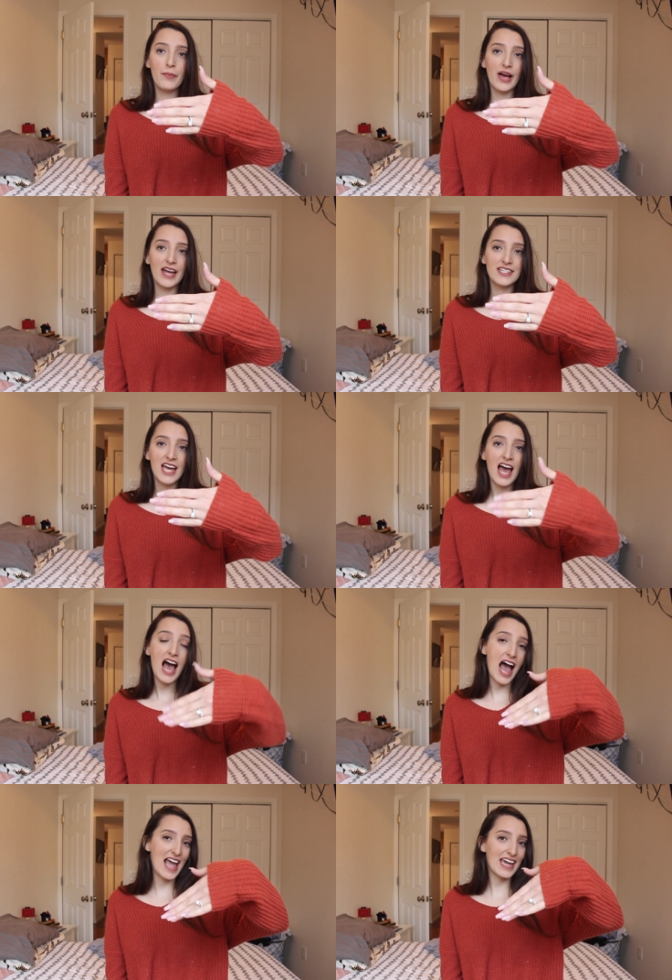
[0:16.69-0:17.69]
but
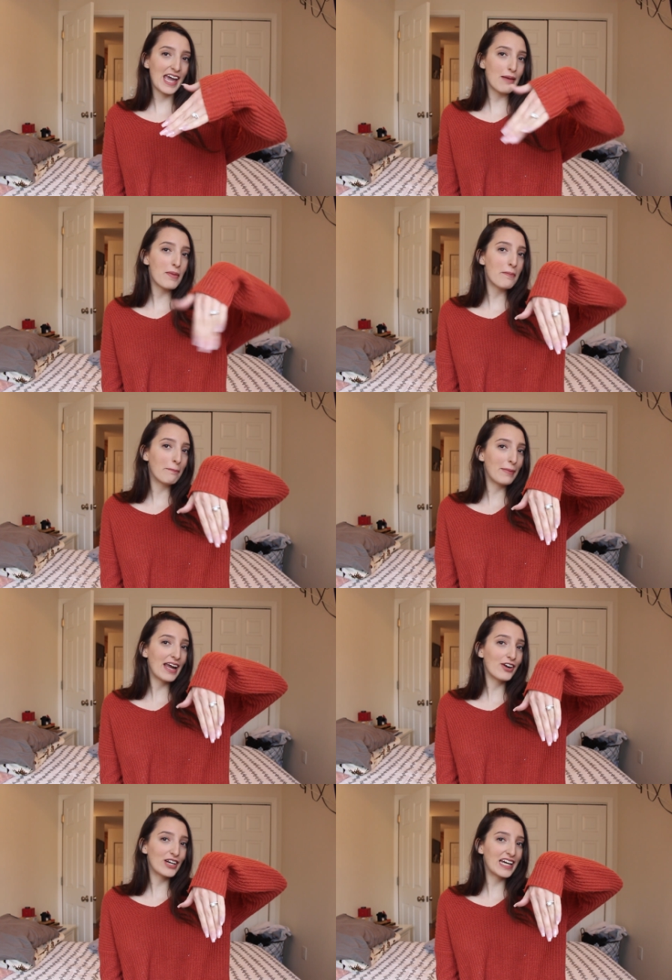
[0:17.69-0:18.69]
I am
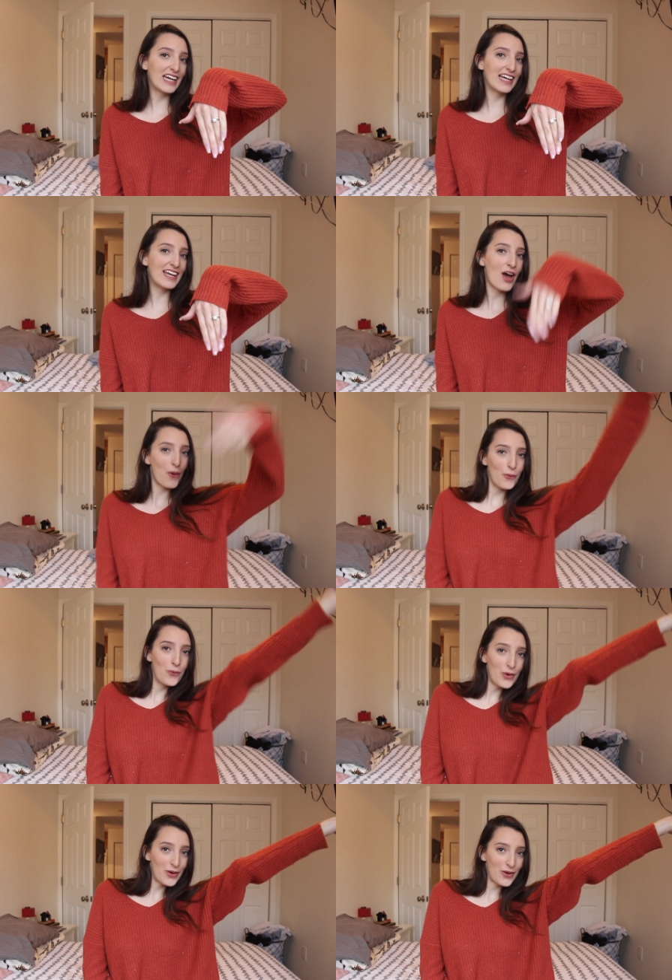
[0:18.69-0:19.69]
married! Woohoo!